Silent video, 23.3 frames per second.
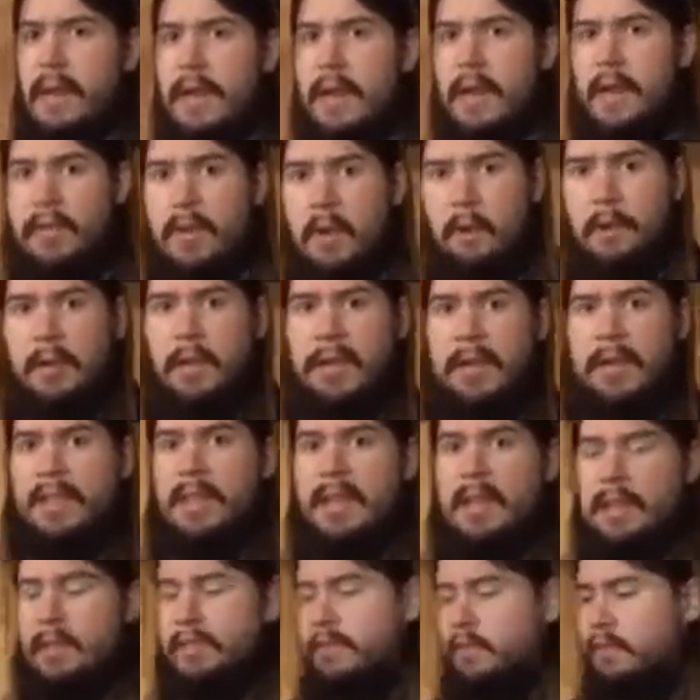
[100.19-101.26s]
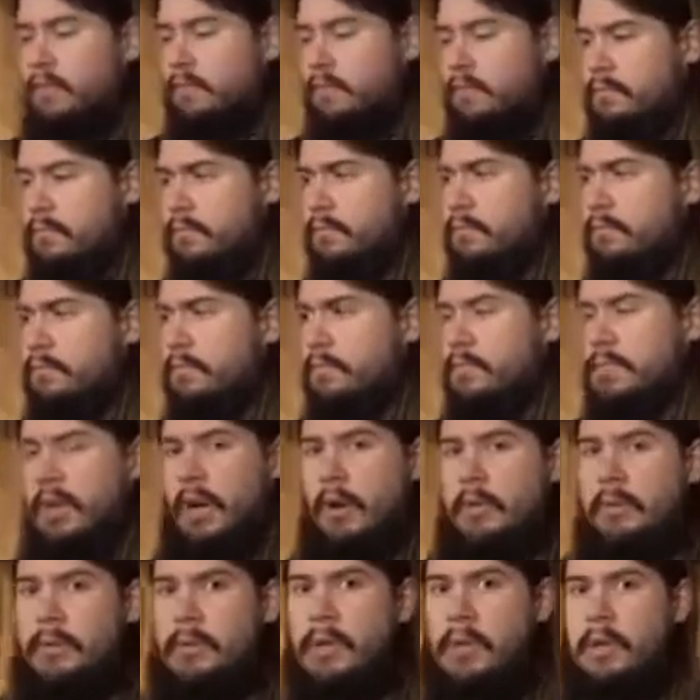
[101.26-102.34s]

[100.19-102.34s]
Now, if I hold it like this, you know,